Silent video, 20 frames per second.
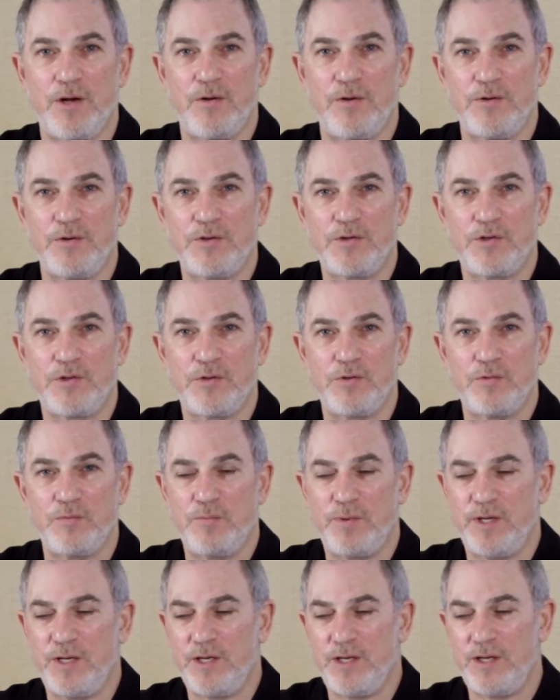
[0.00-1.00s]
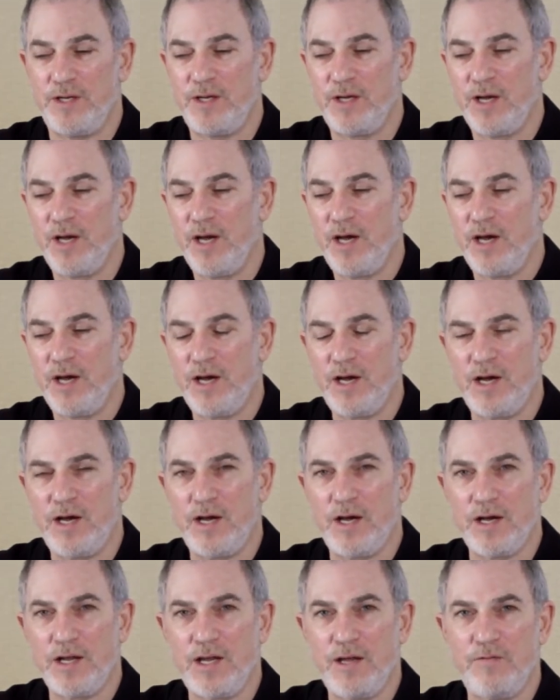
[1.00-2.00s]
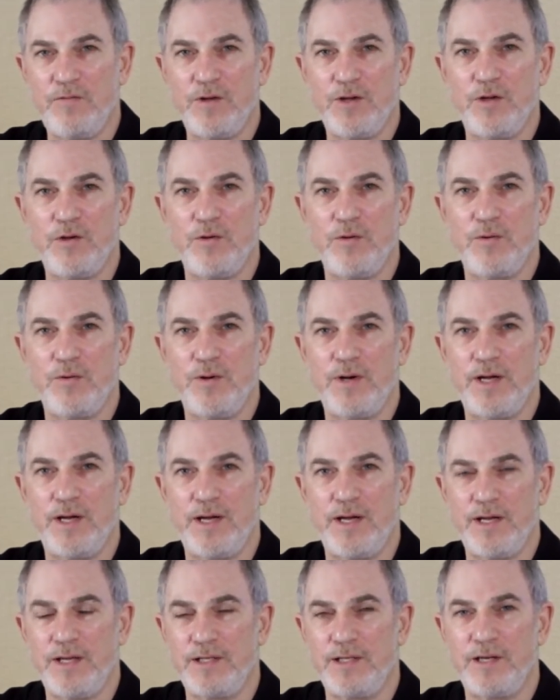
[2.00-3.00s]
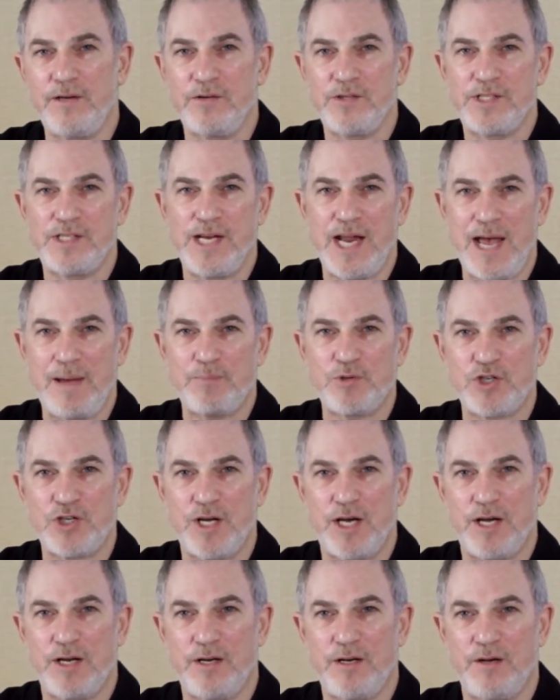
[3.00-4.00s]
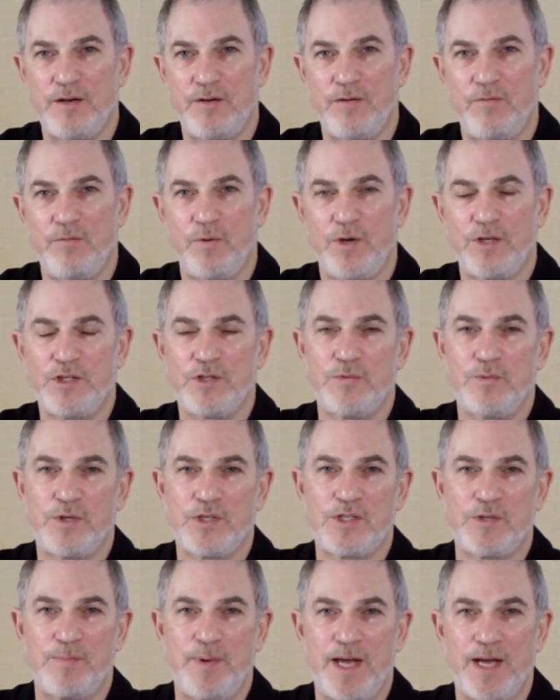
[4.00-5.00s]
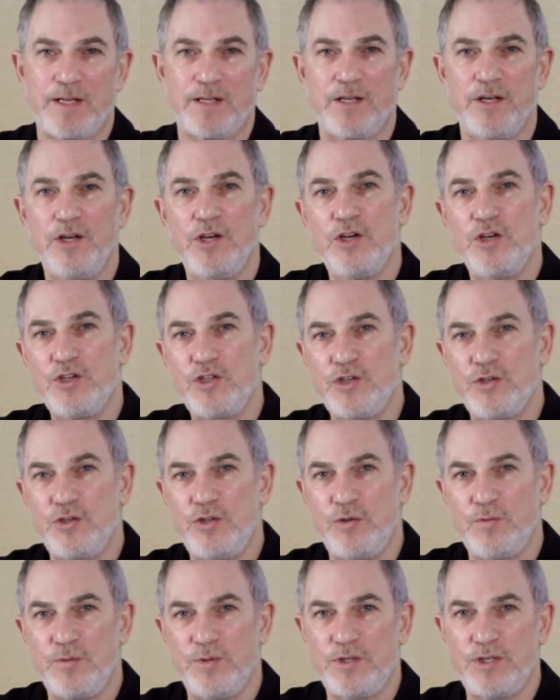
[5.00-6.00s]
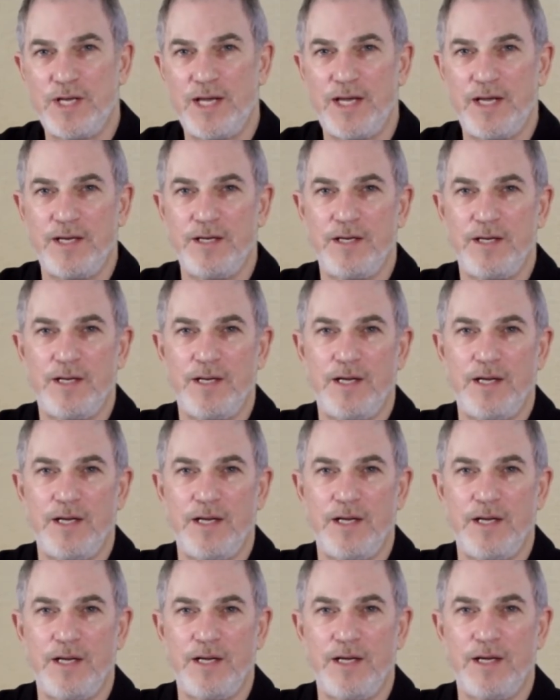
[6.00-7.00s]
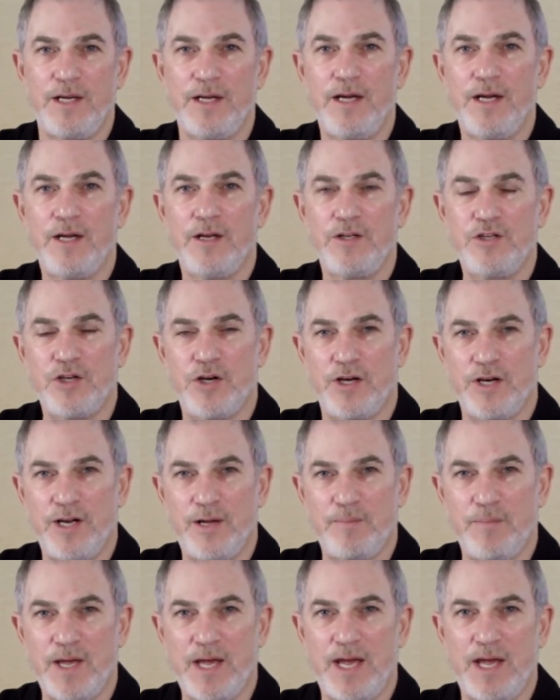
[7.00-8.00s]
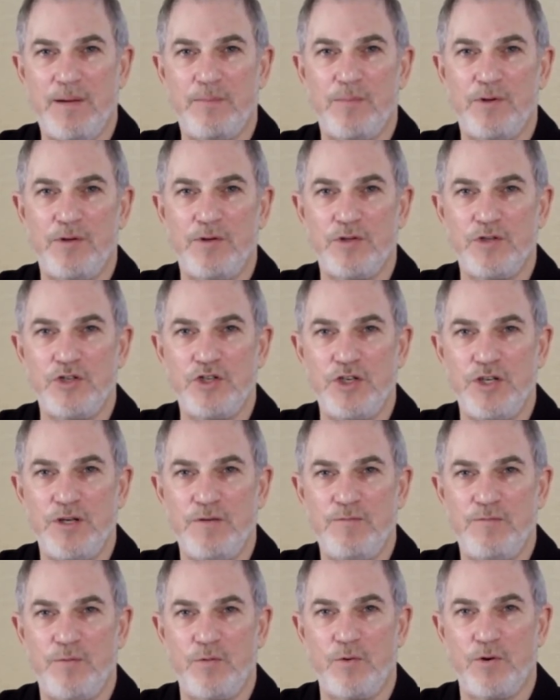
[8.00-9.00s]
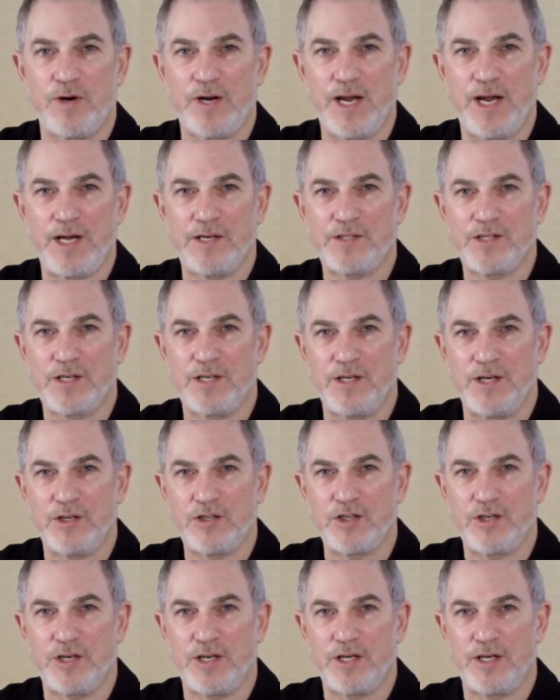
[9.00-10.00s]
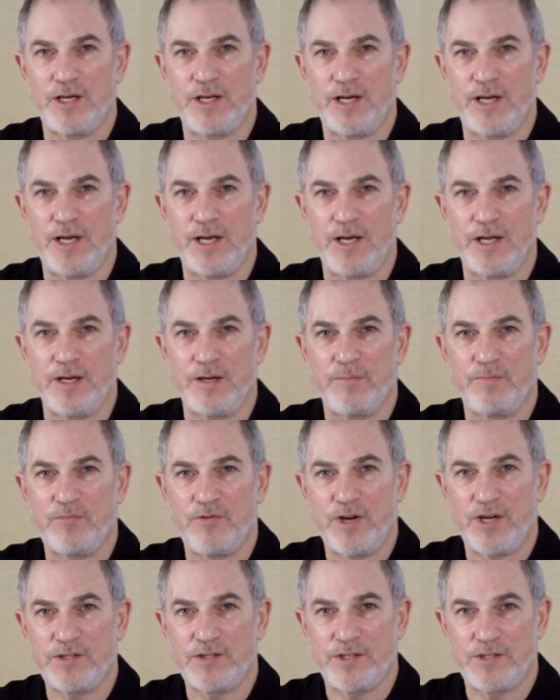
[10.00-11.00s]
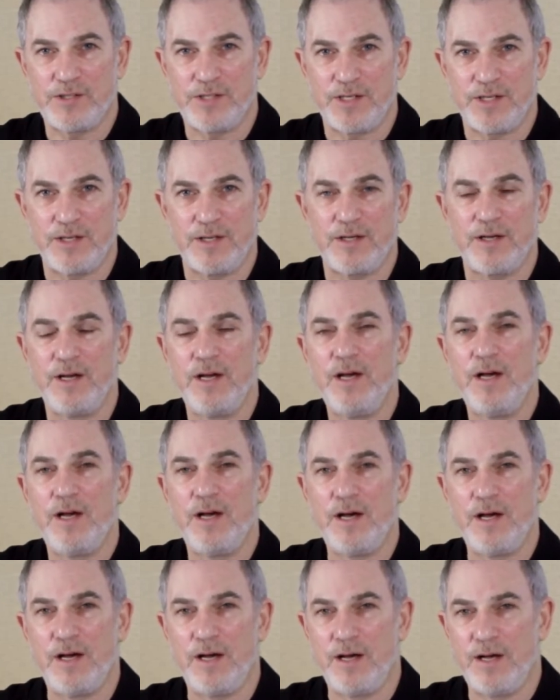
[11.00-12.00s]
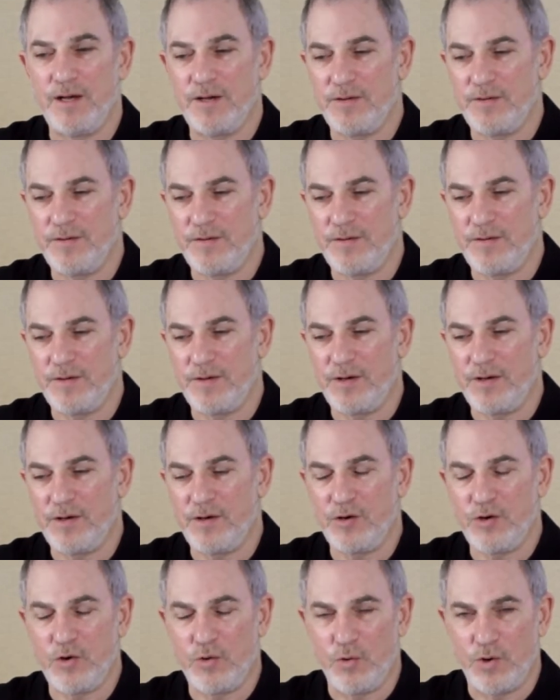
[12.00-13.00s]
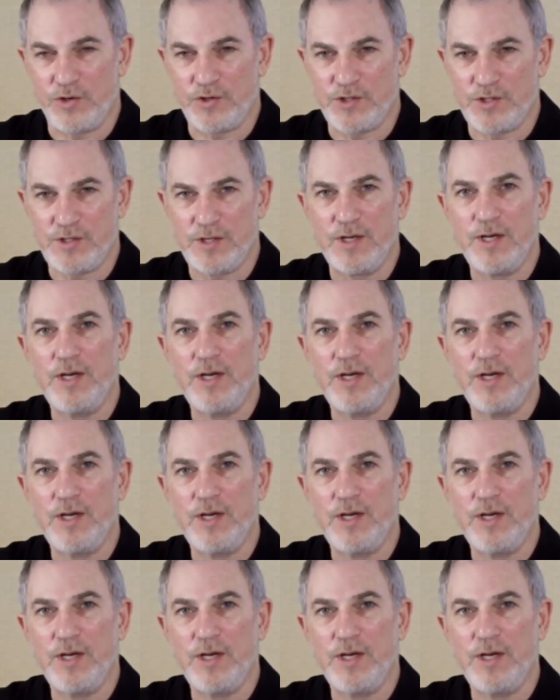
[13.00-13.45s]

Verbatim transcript: going to be uh, giving you a little snapshot of what to expect should you attend a John M. Campbell G4 Gas Conditioning and Processing uh, uh, course.